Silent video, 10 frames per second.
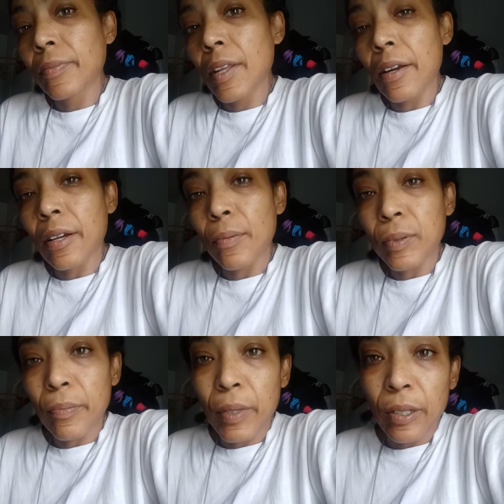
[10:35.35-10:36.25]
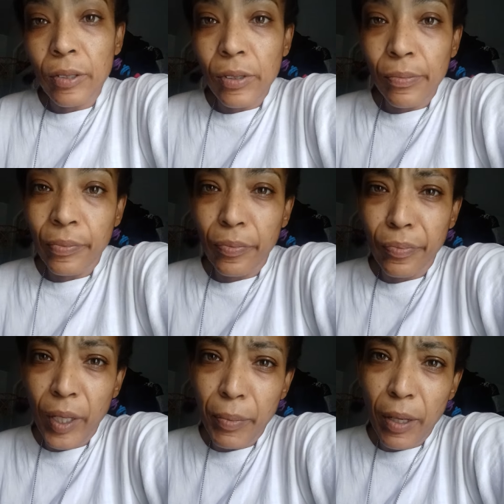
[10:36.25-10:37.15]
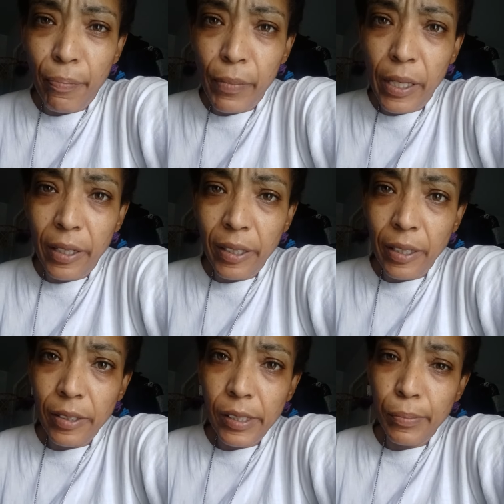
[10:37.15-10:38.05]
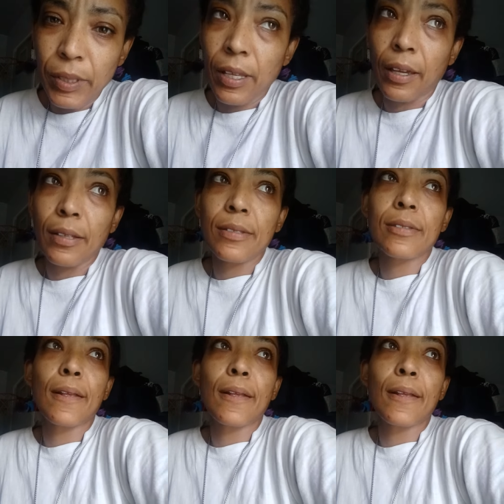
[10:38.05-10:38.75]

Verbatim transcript: Got a couple of minutes, maybe a minute and some seconds